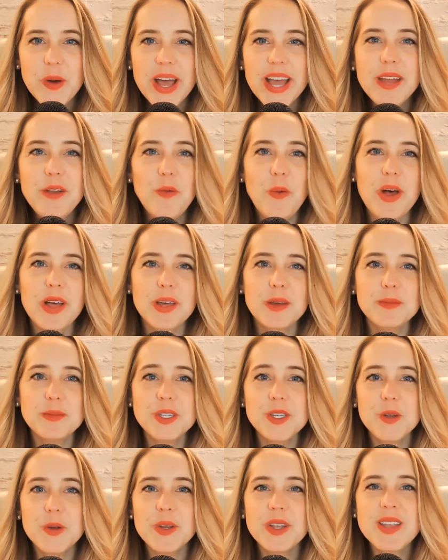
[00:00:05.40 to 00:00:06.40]
and welcome
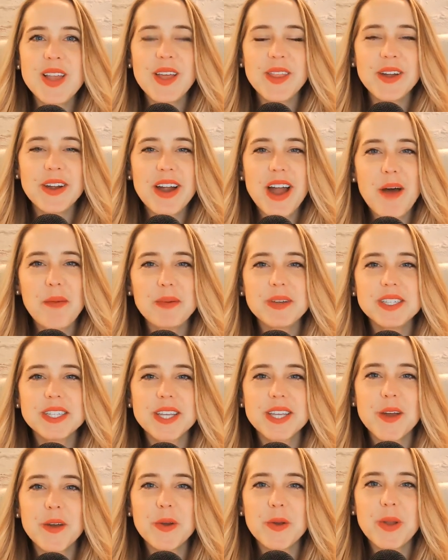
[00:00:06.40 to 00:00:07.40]
to another
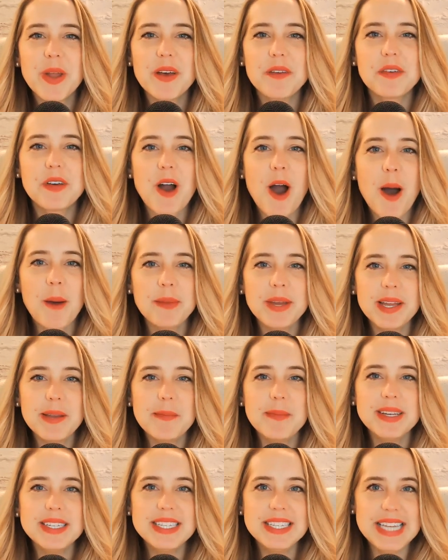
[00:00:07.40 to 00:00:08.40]
episode of
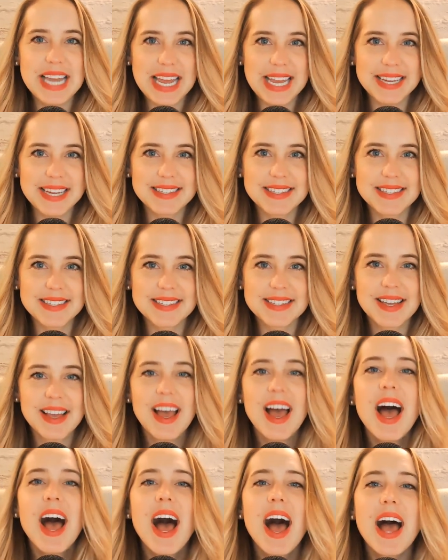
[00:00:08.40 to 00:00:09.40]
Common Mistakes.
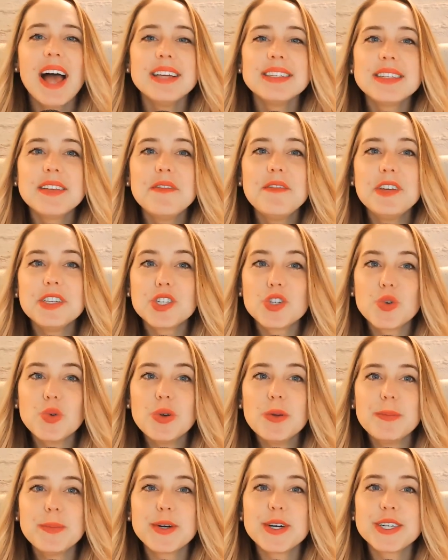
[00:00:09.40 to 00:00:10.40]
As a
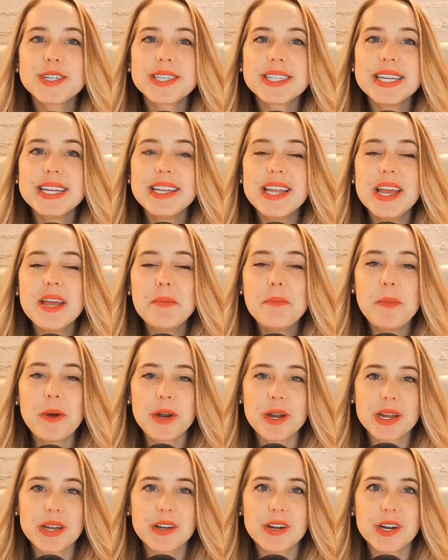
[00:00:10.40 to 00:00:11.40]
visual person and
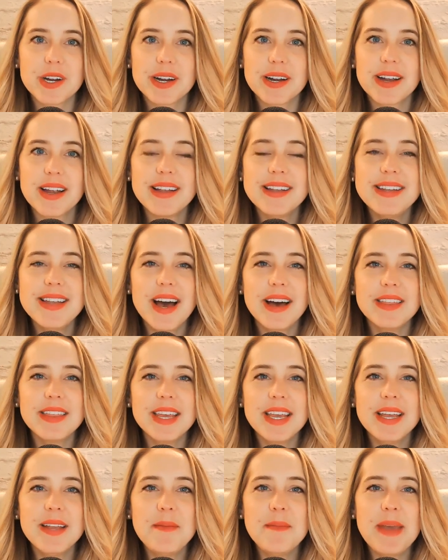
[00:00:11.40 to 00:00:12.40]
marketer,
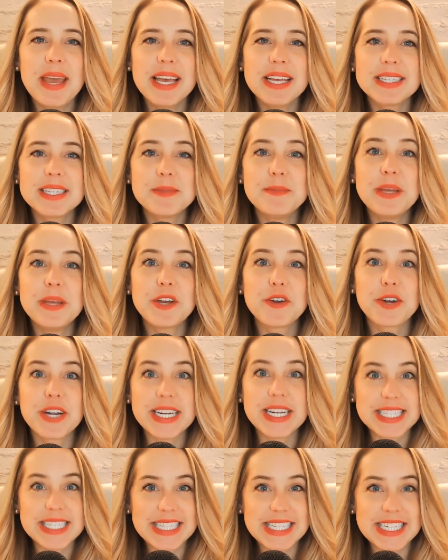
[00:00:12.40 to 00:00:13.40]
nothing makes me
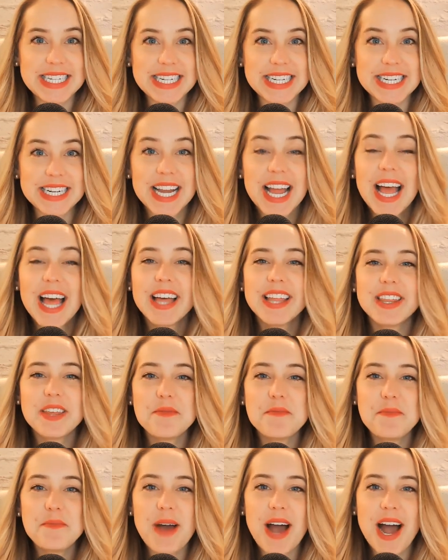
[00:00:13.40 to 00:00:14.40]
crazier
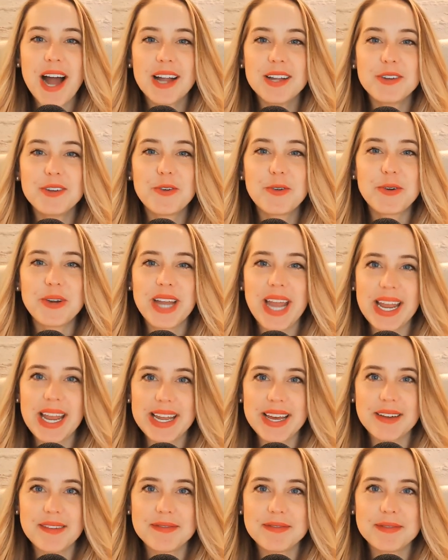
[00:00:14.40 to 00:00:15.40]
than bad
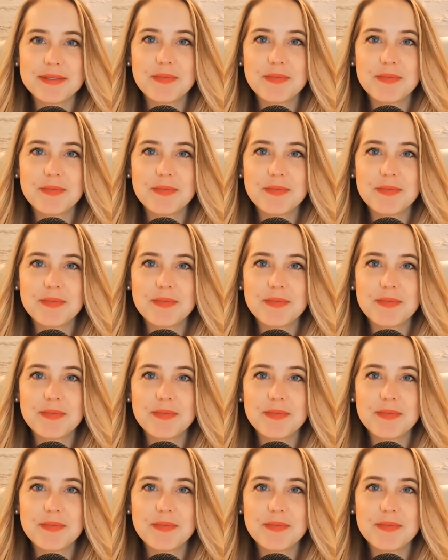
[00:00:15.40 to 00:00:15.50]
creative,